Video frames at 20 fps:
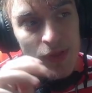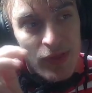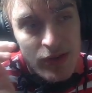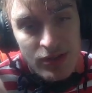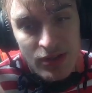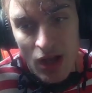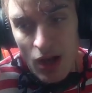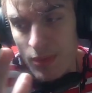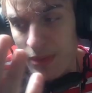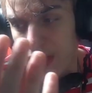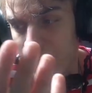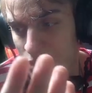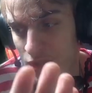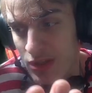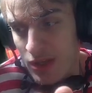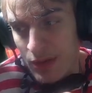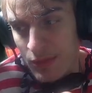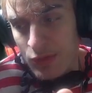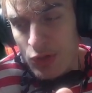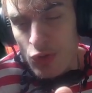the zombies
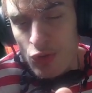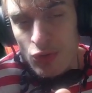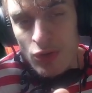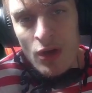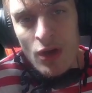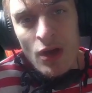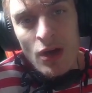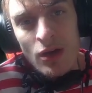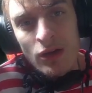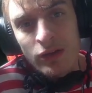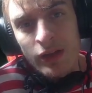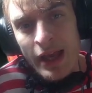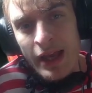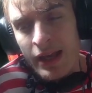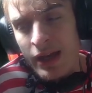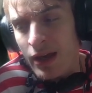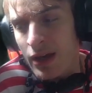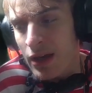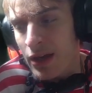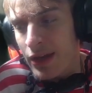used dude
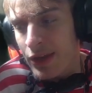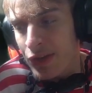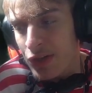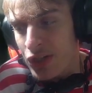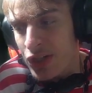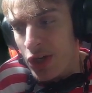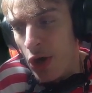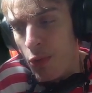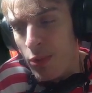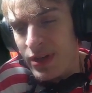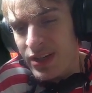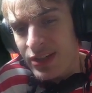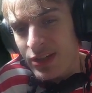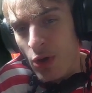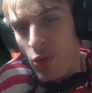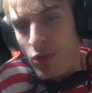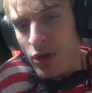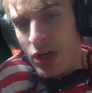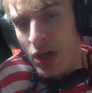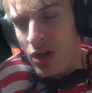like the show is
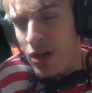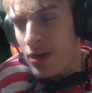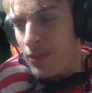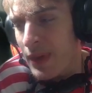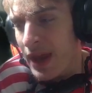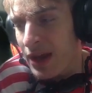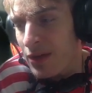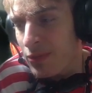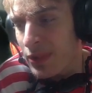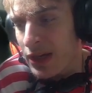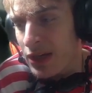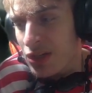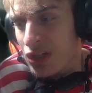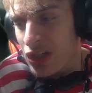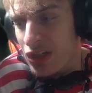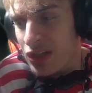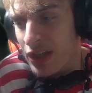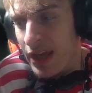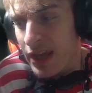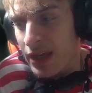so good man when it
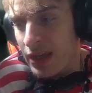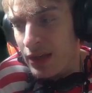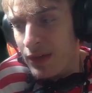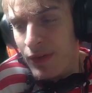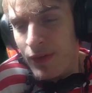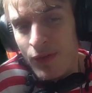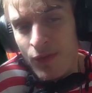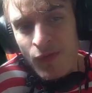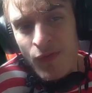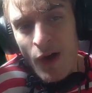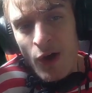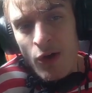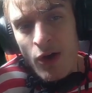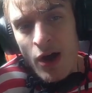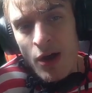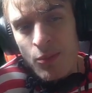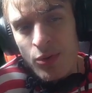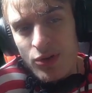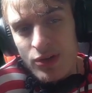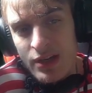just like felt
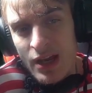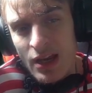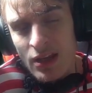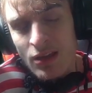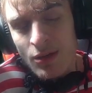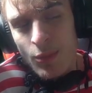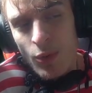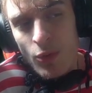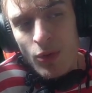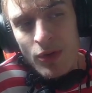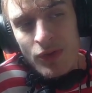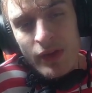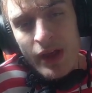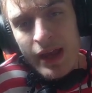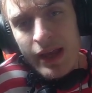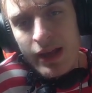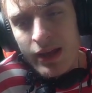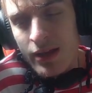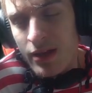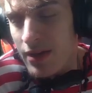unpredictable and like